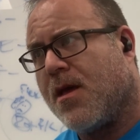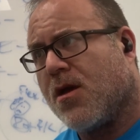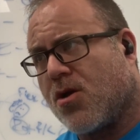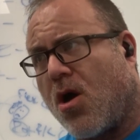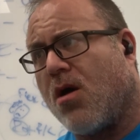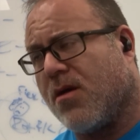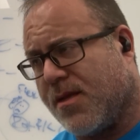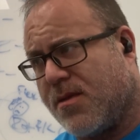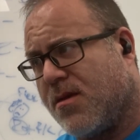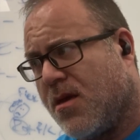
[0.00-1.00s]
call
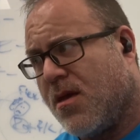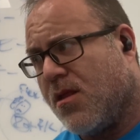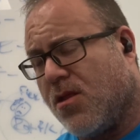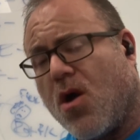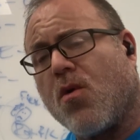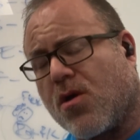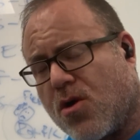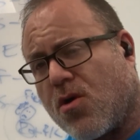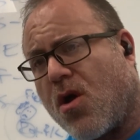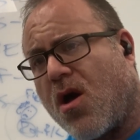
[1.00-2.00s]
it lower
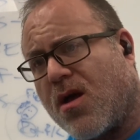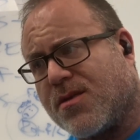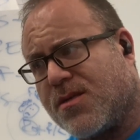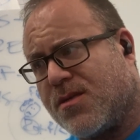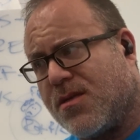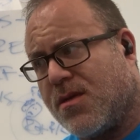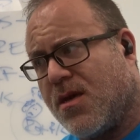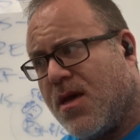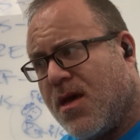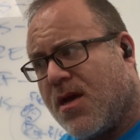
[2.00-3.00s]
crossed
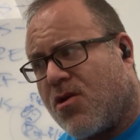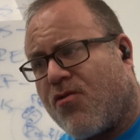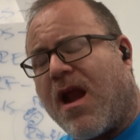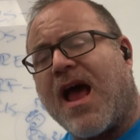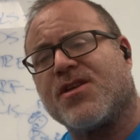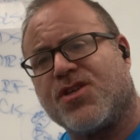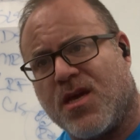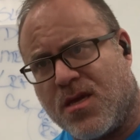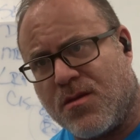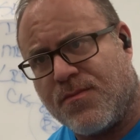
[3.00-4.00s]

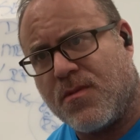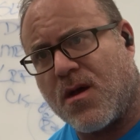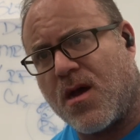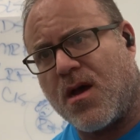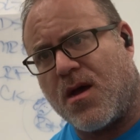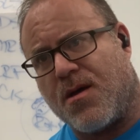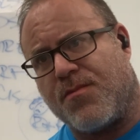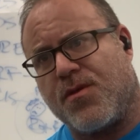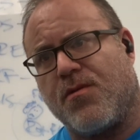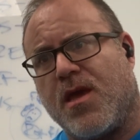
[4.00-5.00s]
crashing
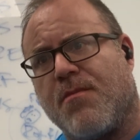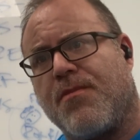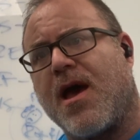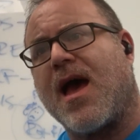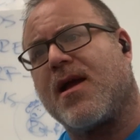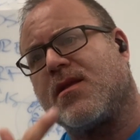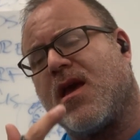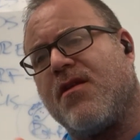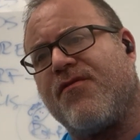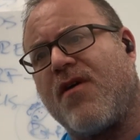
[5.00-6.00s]
through impact
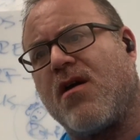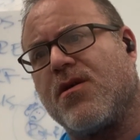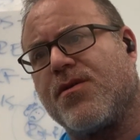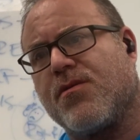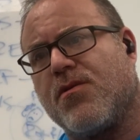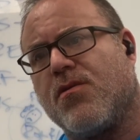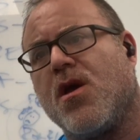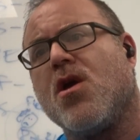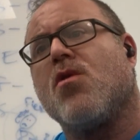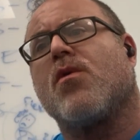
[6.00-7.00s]
and follow through,
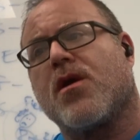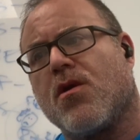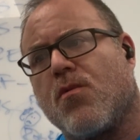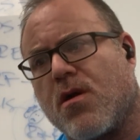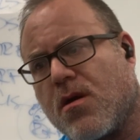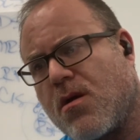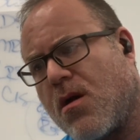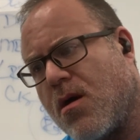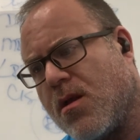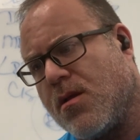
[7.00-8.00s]
we're going to work
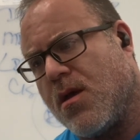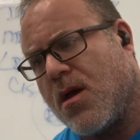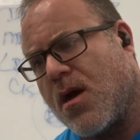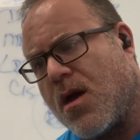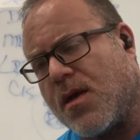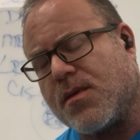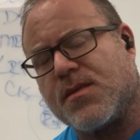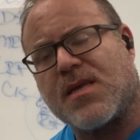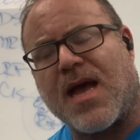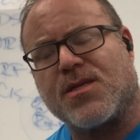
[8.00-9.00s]
on
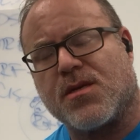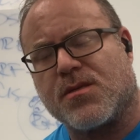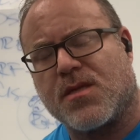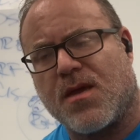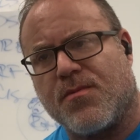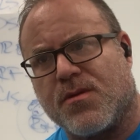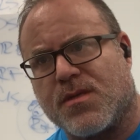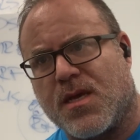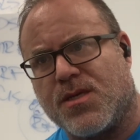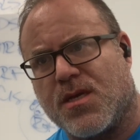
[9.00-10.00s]
sagittal
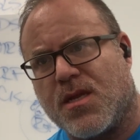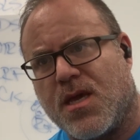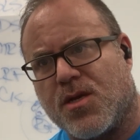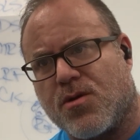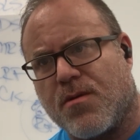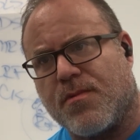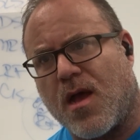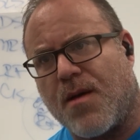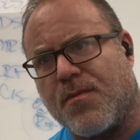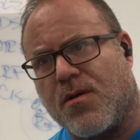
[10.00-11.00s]
stabilization,
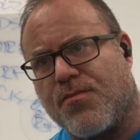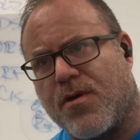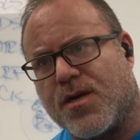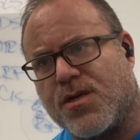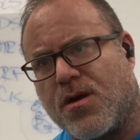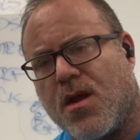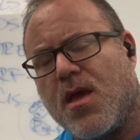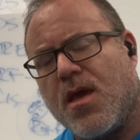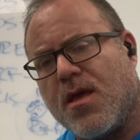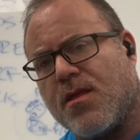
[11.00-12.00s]
intra-abdominal pressure
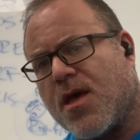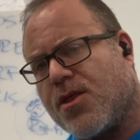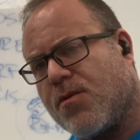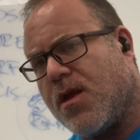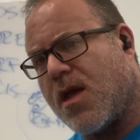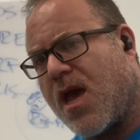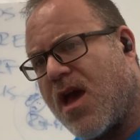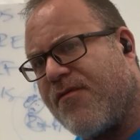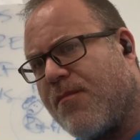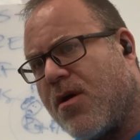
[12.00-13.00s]
in that
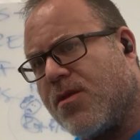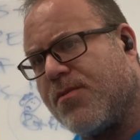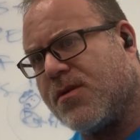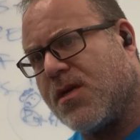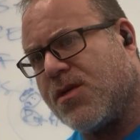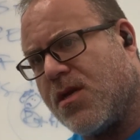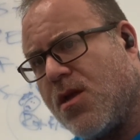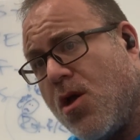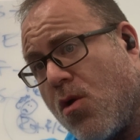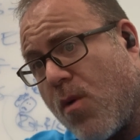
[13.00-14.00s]
3.5 month
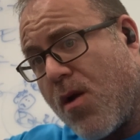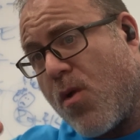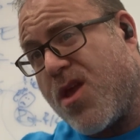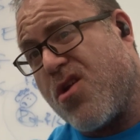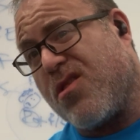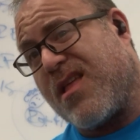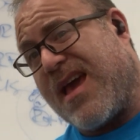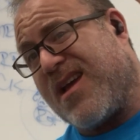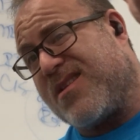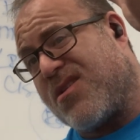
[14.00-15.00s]
position, where when your
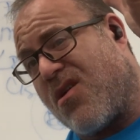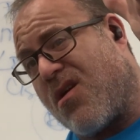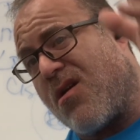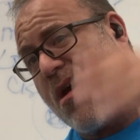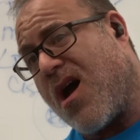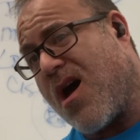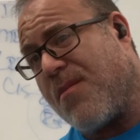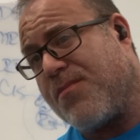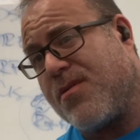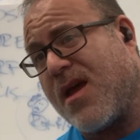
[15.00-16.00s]
legs are
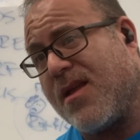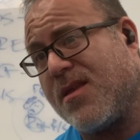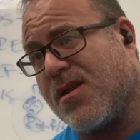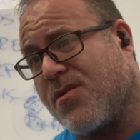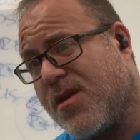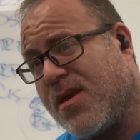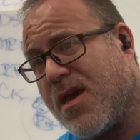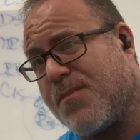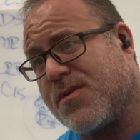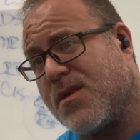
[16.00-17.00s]
up, 90-degree
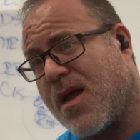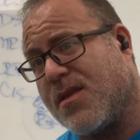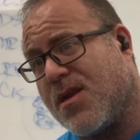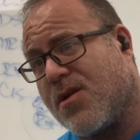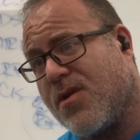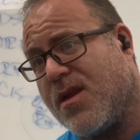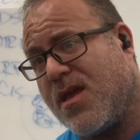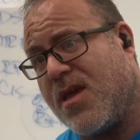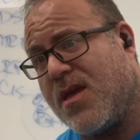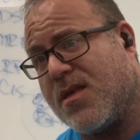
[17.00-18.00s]
hips, 90-degree
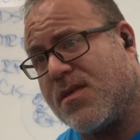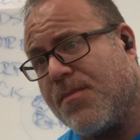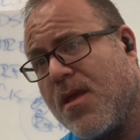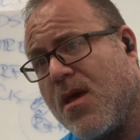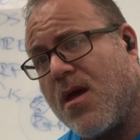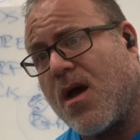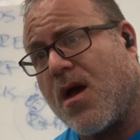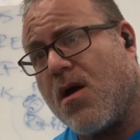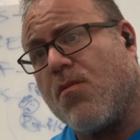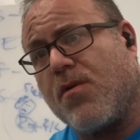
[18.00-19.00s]
knees,
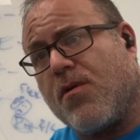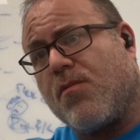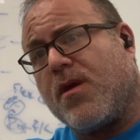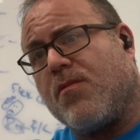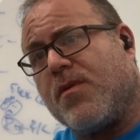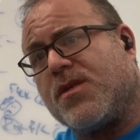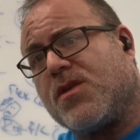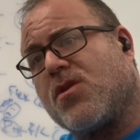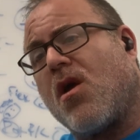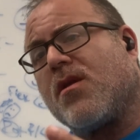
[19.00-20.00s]
we
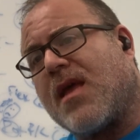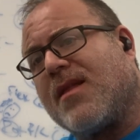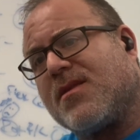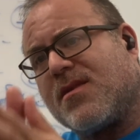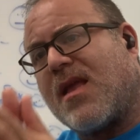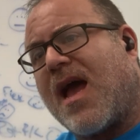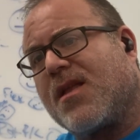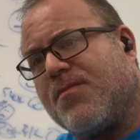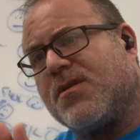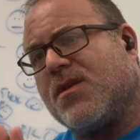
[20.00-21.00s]
start that
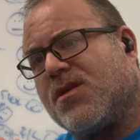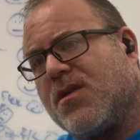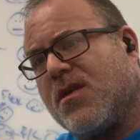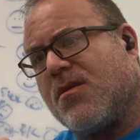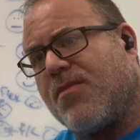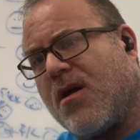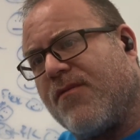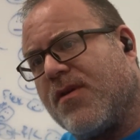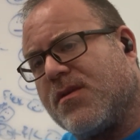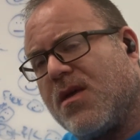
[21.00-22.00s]
stacked position in the
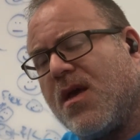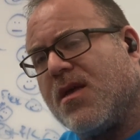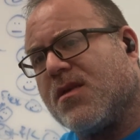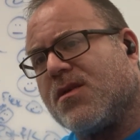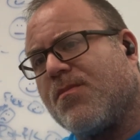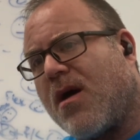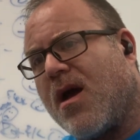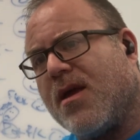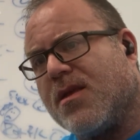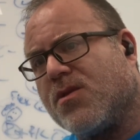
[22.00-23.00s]
pelvis. The
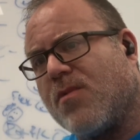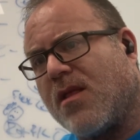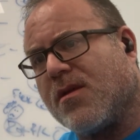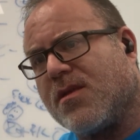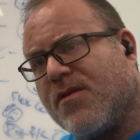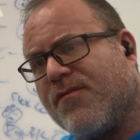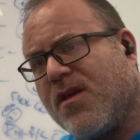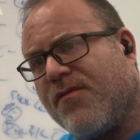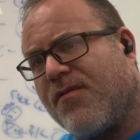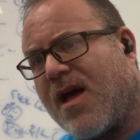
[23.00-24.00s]
spine is
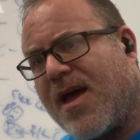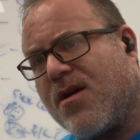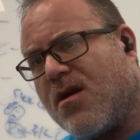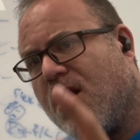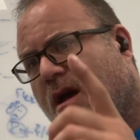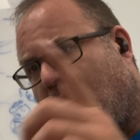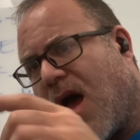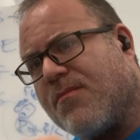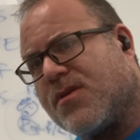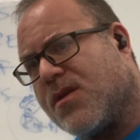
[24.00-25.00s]
relatively flatter.
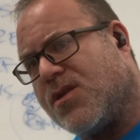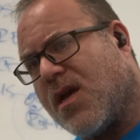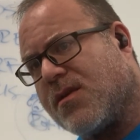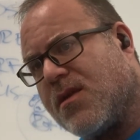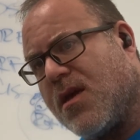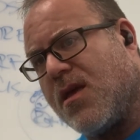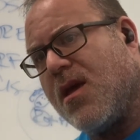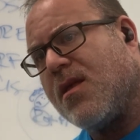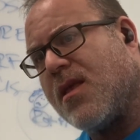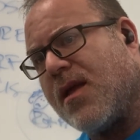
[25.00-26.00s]
I'm suggesting
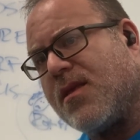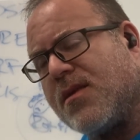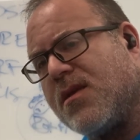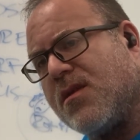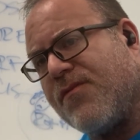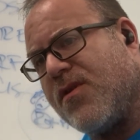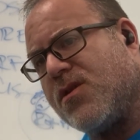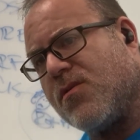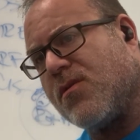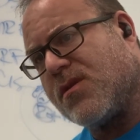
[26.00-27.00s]
that this
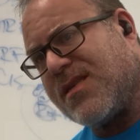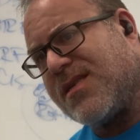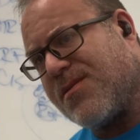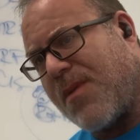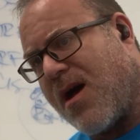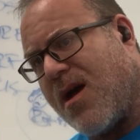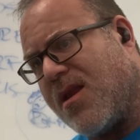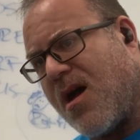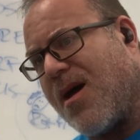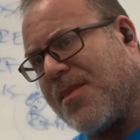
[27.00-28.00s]
individual's
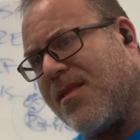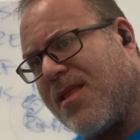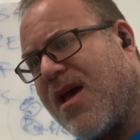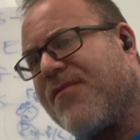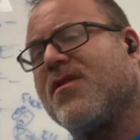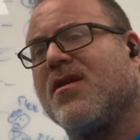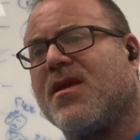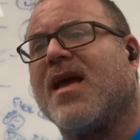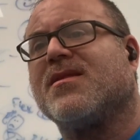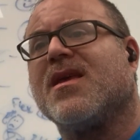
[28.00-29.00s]
spine on the left
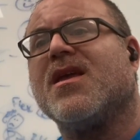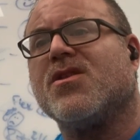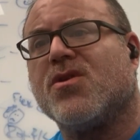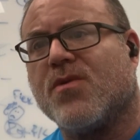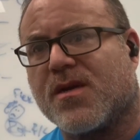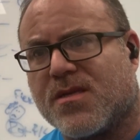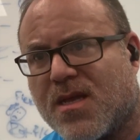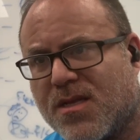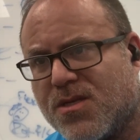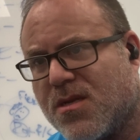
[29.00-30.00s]
gets into
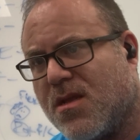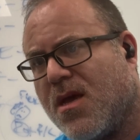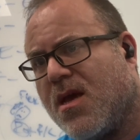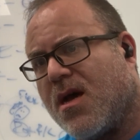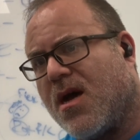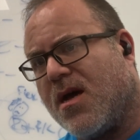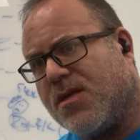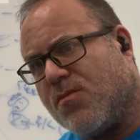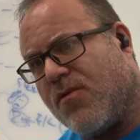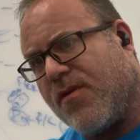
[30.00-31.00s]
extension.
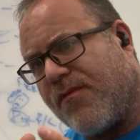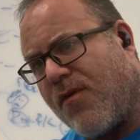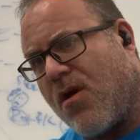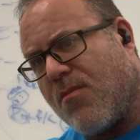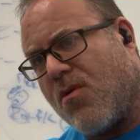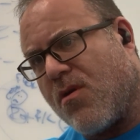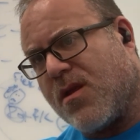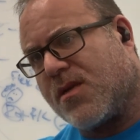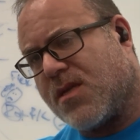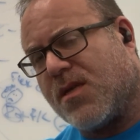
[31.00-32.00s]
He's moving far more in
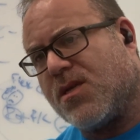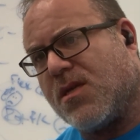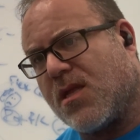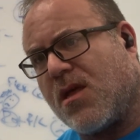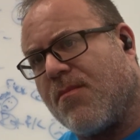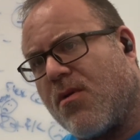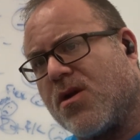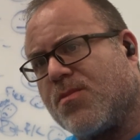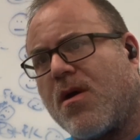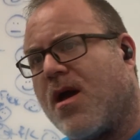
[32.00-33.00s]
extension in the lumbar
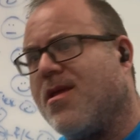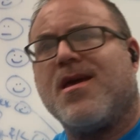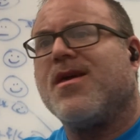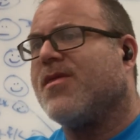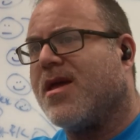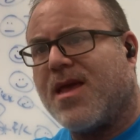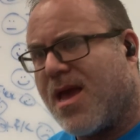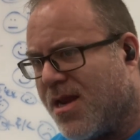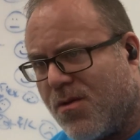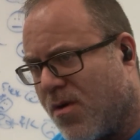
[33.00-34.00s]
spine than
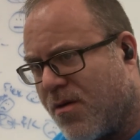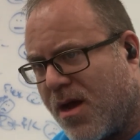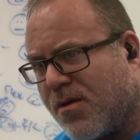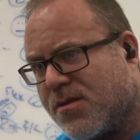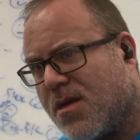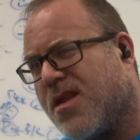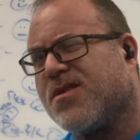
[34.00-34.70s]
anywhere else, and it's